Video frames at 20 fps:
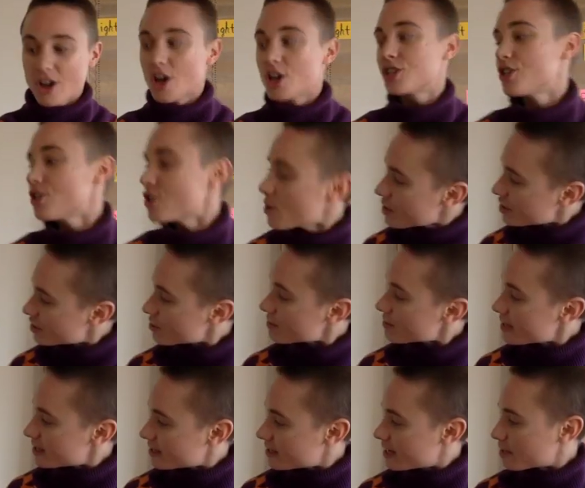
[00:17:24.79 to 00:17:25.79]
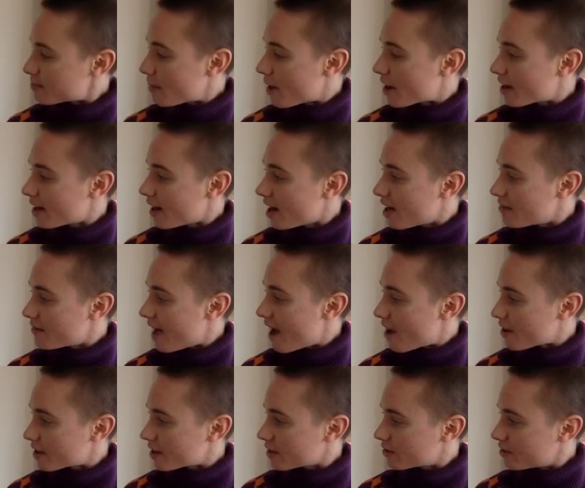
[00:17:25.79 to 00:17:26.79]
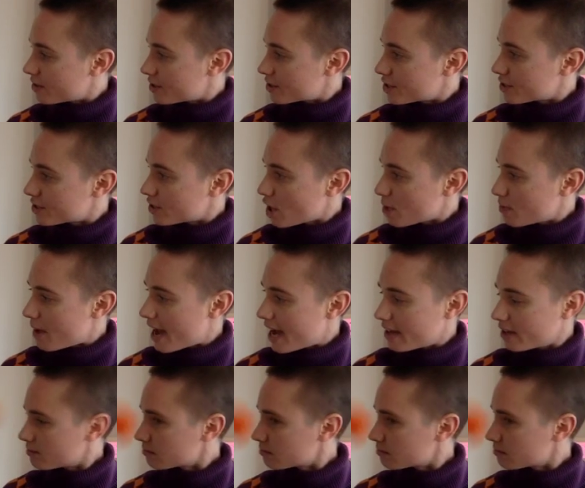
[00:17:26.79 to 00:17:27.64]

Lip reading: Do you know what the reasoning part of our conclusions are, Pi?